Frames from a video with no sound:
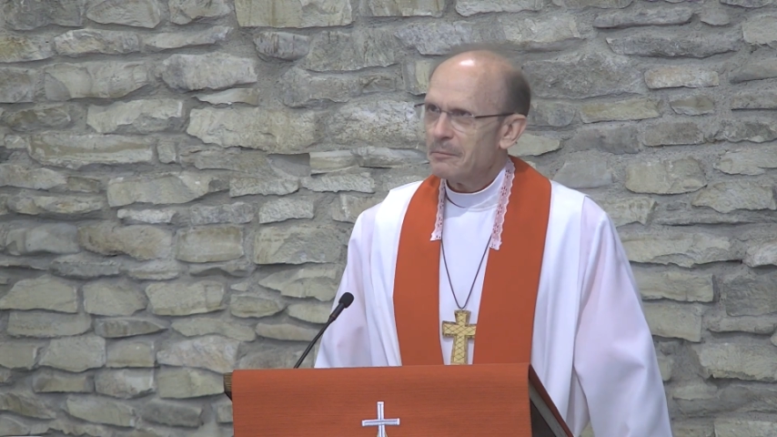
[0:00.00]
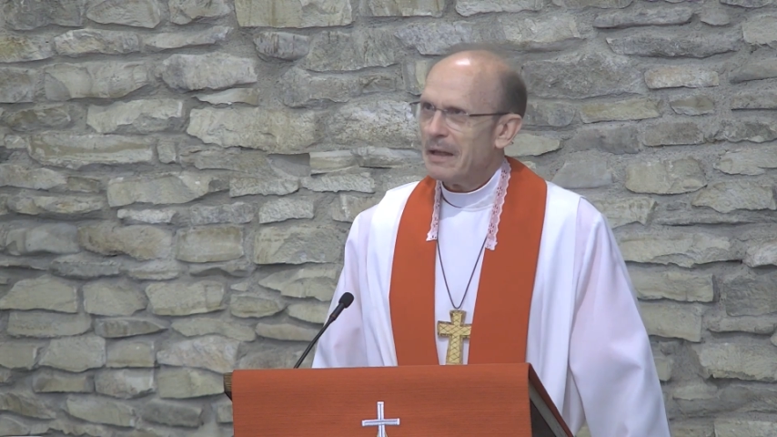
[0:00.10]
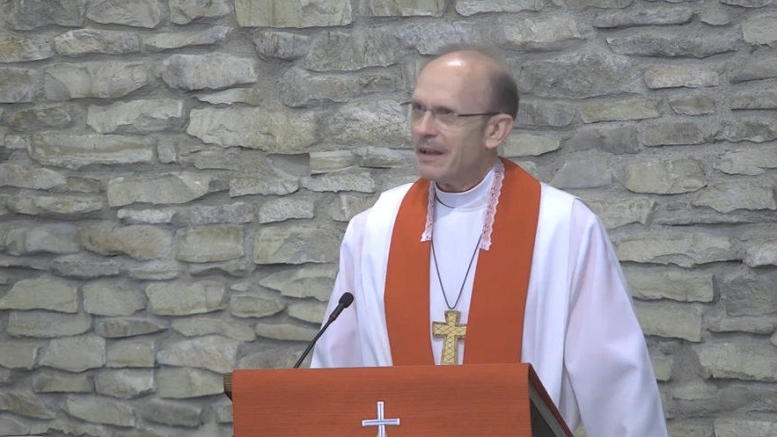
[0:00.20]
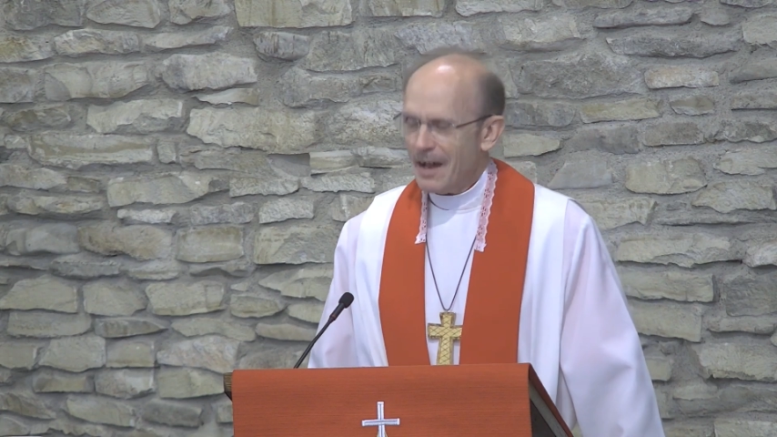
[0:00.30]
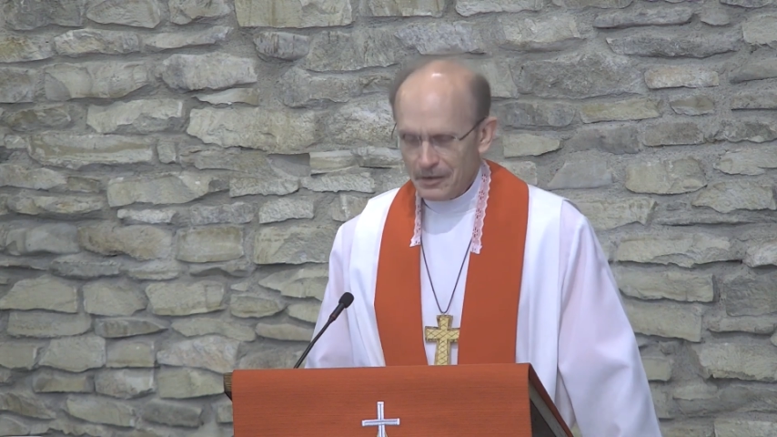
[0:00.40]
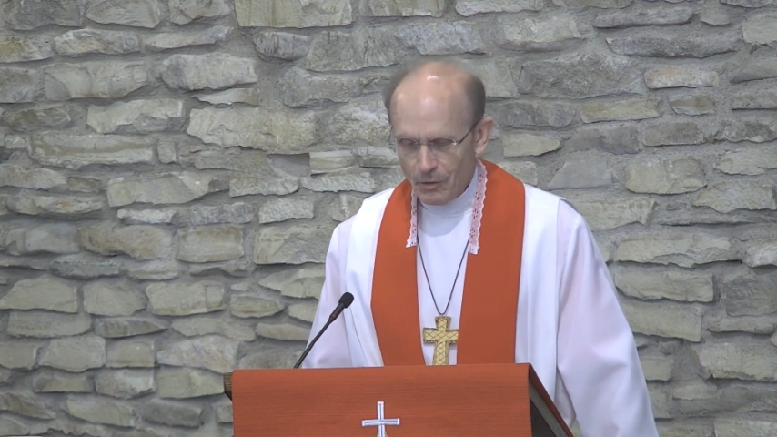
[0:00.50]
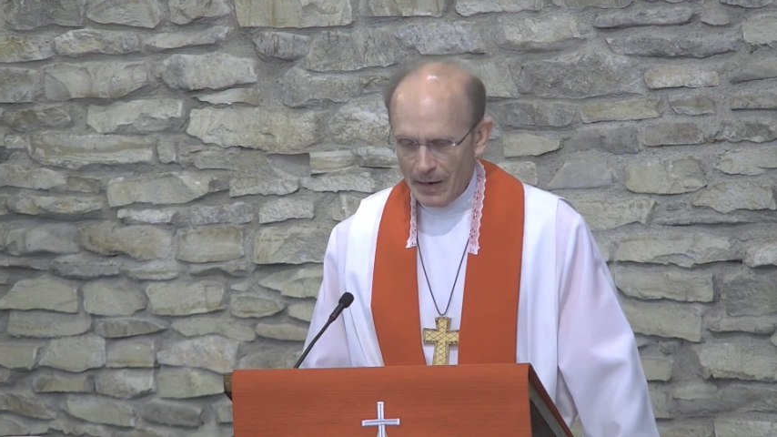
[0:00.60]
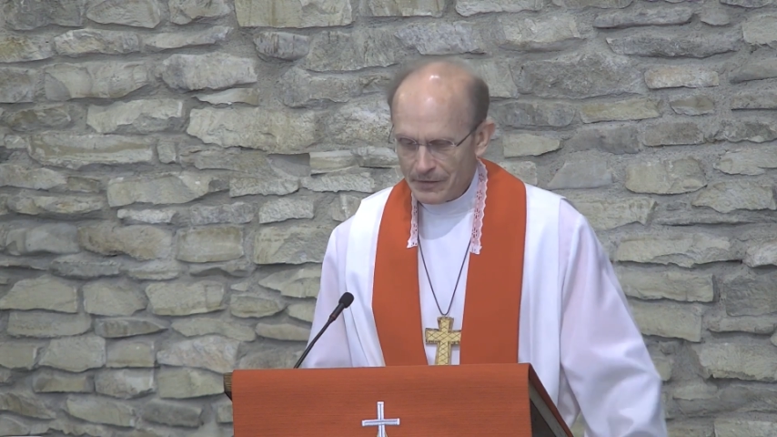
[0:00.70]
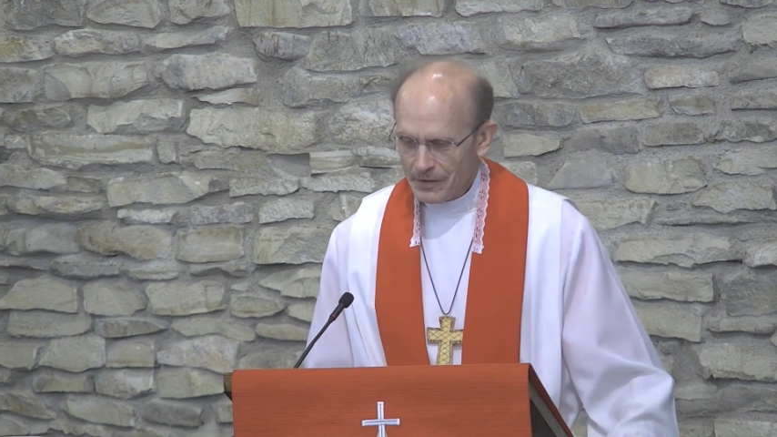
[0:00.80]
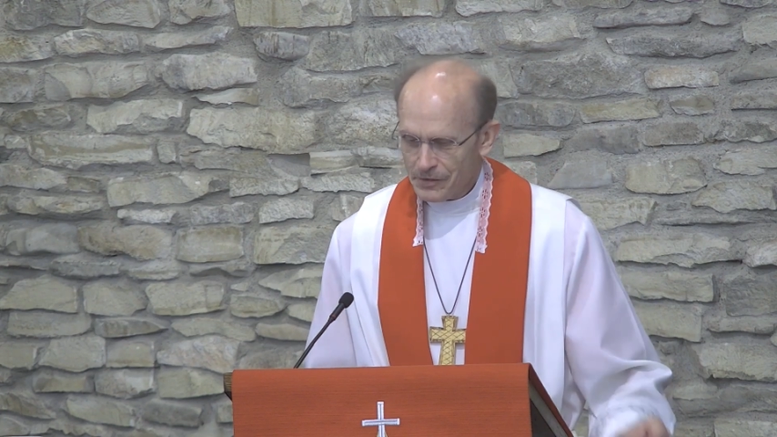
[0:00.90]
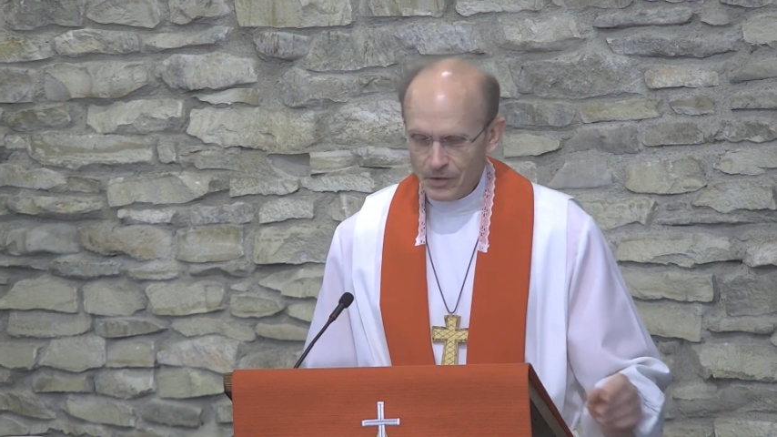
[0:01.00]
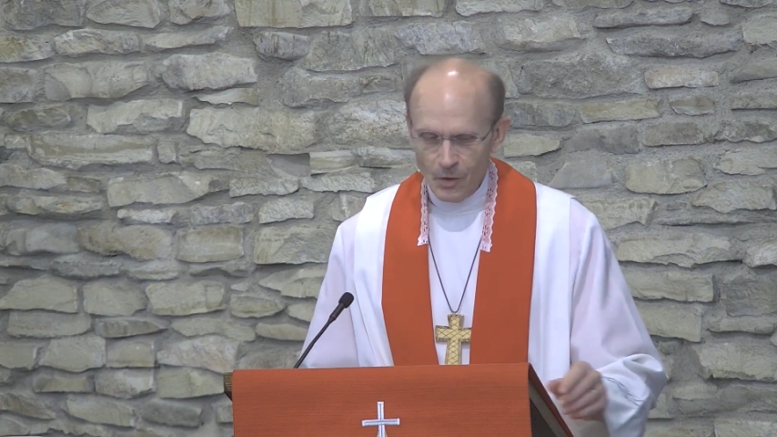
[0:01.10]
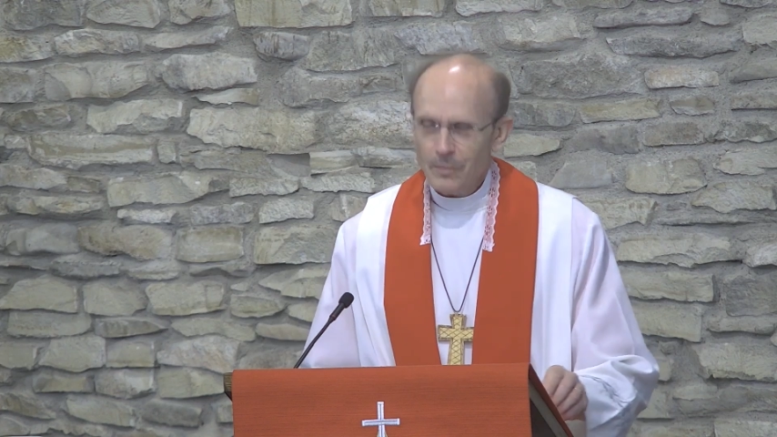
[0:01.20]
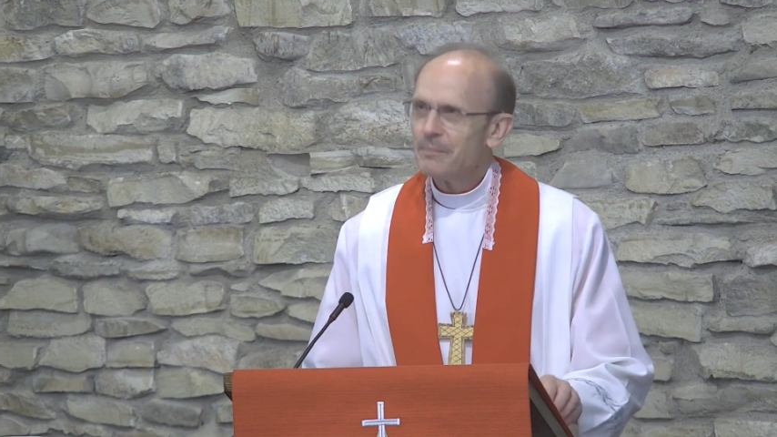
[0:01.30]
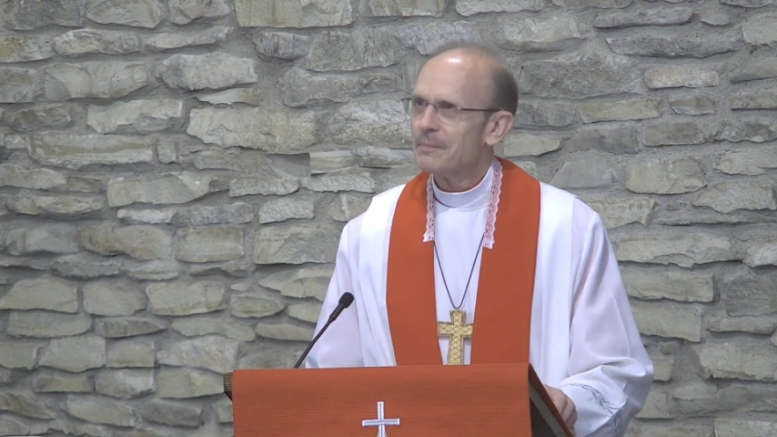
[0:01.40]
May God grant it
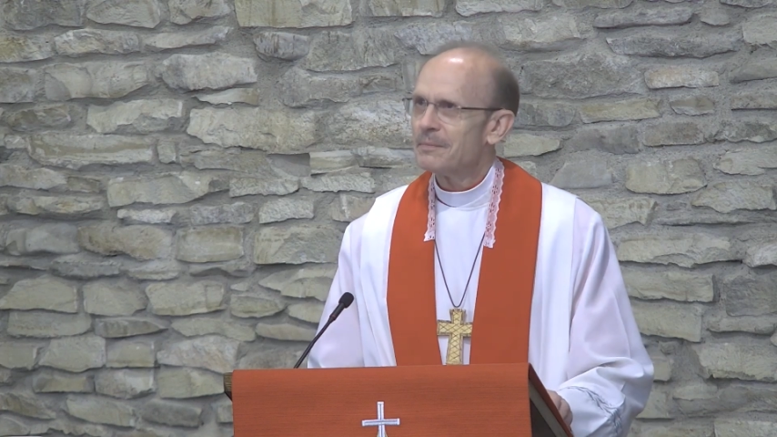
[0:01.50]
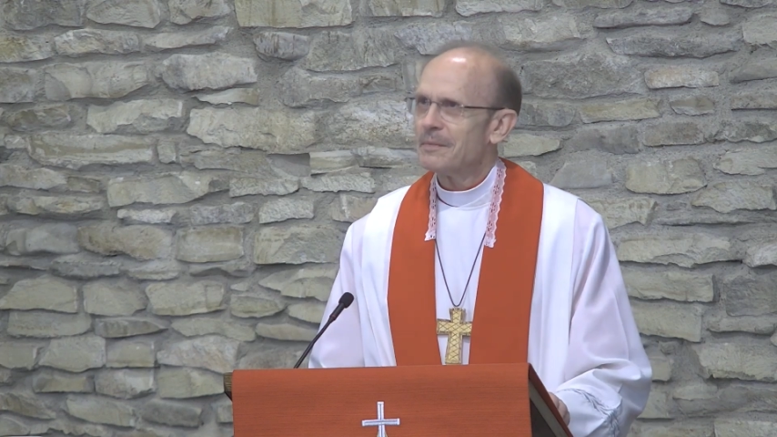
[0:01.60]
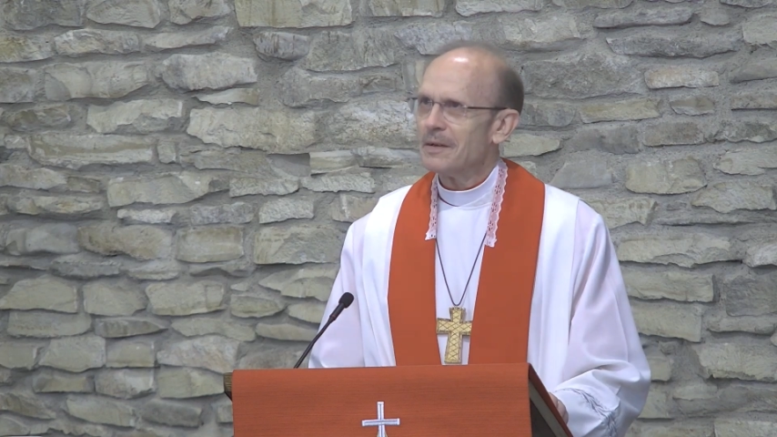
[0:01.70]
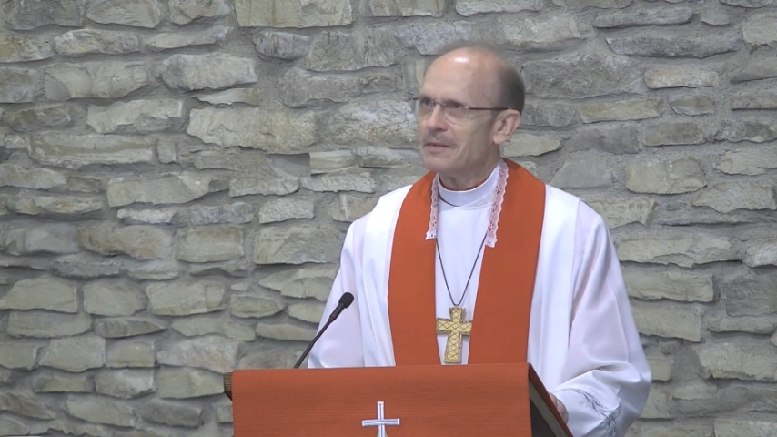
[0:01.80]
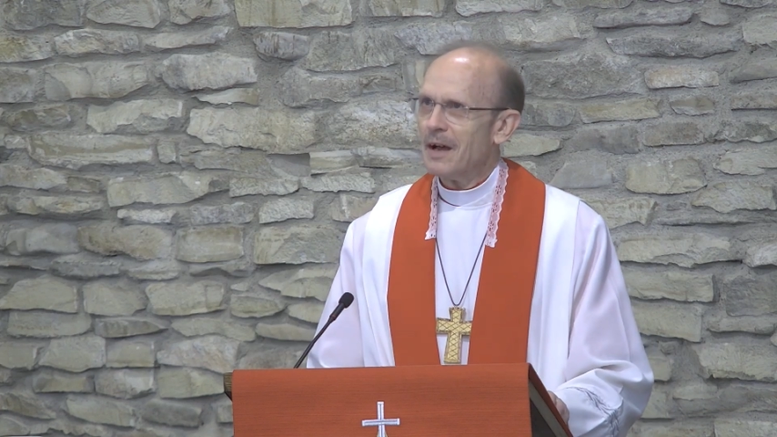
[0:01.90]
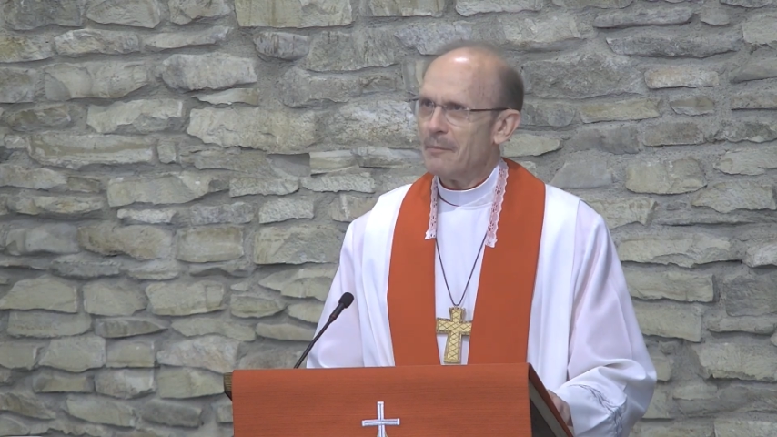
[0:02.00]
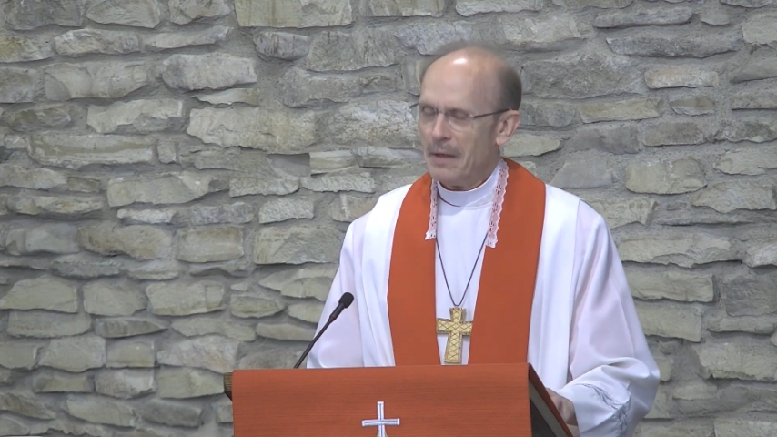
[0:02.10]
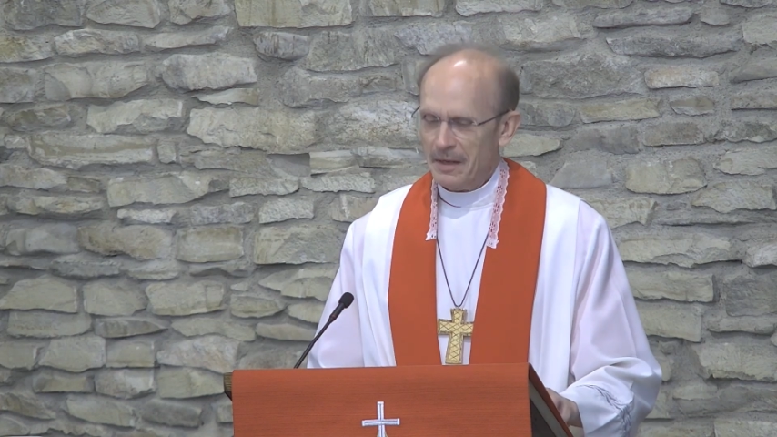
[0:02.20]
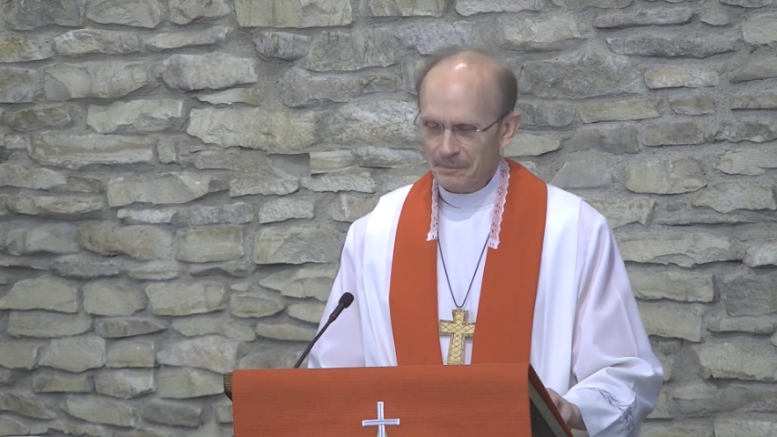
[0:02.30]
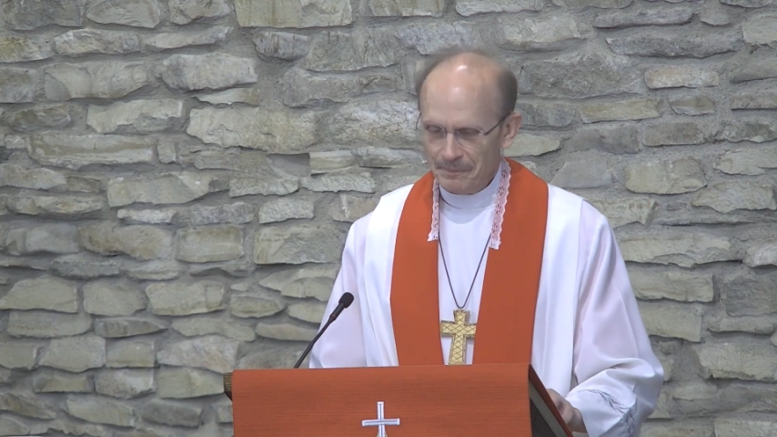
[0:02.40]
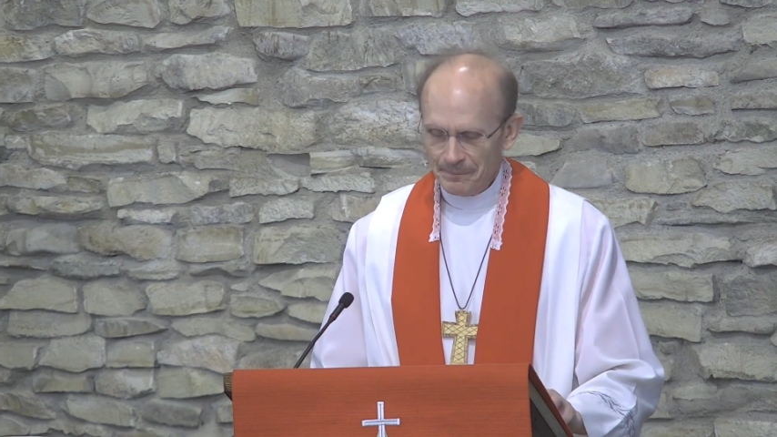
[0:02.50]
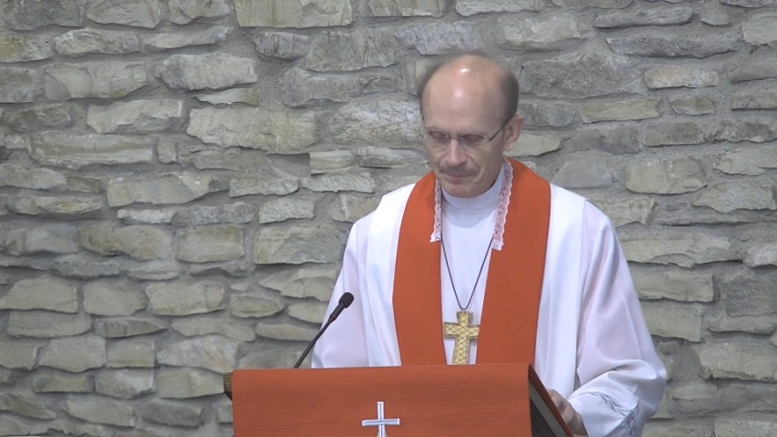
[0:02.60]
so. Amen.